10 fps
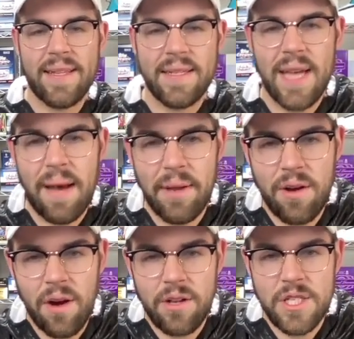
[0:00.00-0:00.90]
the Atomic
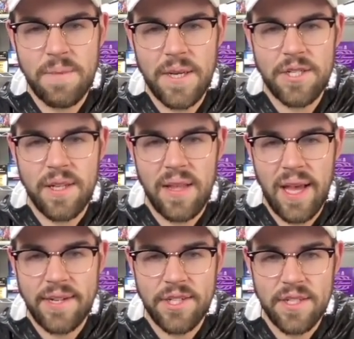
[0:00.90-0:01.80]
Auto, especially in the
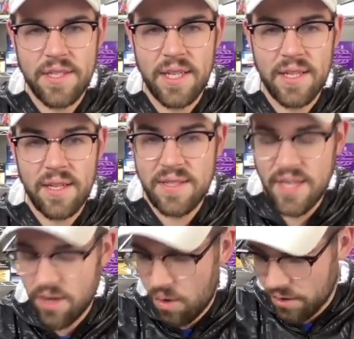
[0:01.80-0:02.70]
SGC, the
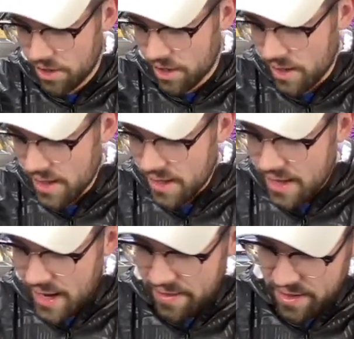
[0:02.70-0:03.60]
Tuxedo holder. And